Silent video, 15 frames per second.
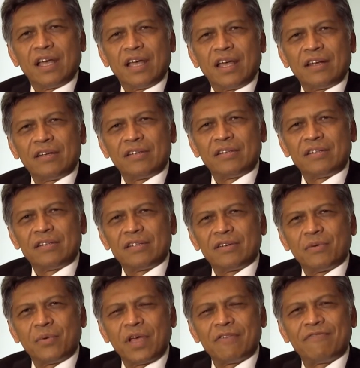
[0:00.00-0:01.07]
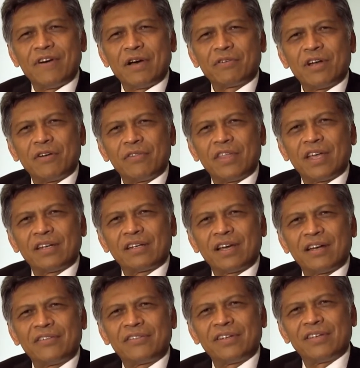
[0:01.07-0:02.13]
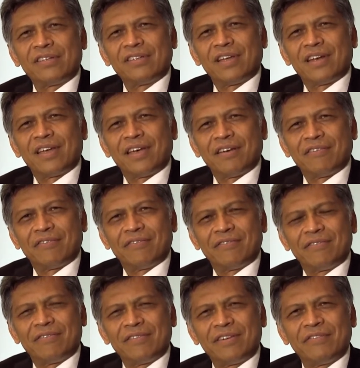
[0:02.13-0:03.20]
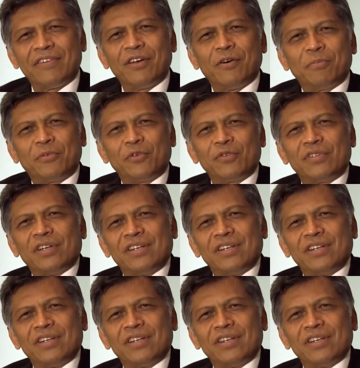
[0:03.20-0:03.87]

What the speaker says: And we have found out that countries that have developed to a